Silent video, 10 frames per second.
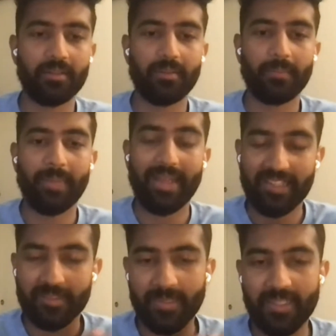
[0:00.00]
my
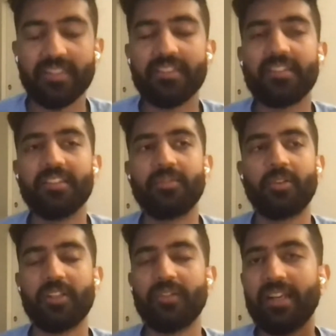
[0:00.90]
experiences,
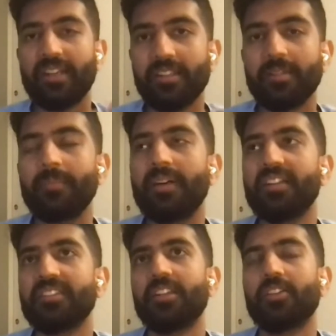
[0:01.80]
whatever I did in
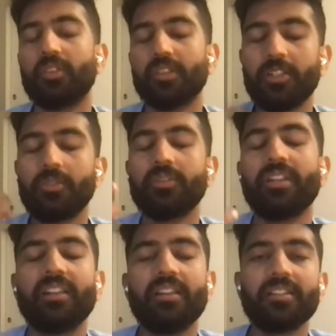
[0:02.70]
past, according to
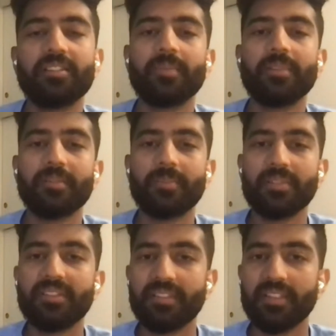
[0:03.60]
their leadership
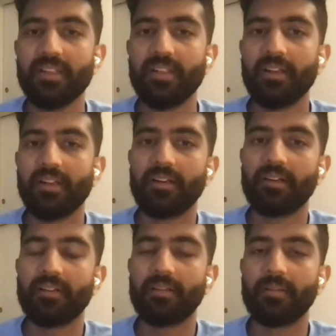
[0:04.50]
principles,
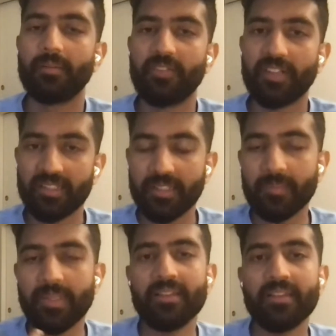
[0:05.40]
fitting
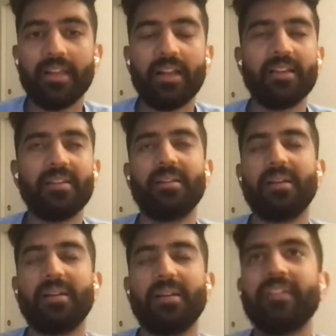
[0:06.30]
them in and
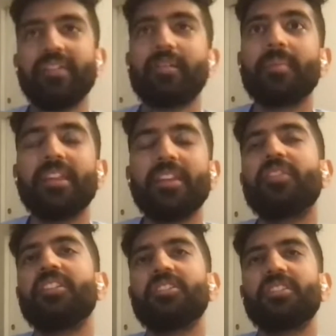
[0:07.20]
having some
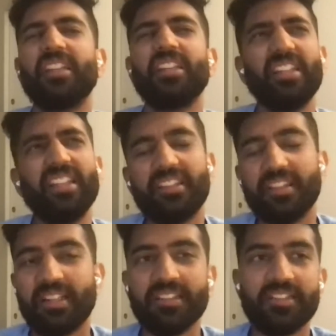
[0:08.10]
keywords in
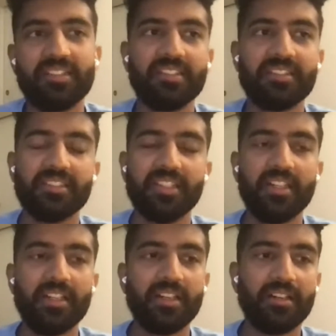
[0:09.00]
each answers,
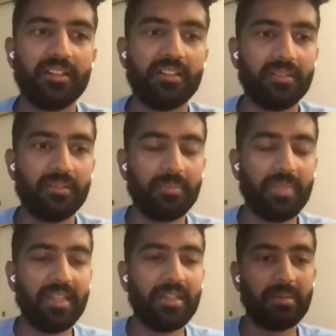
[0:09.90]

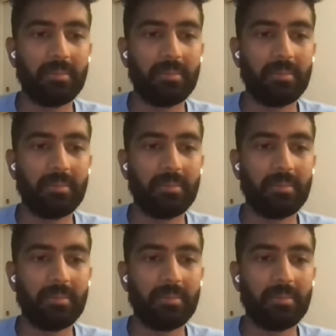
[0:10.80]
like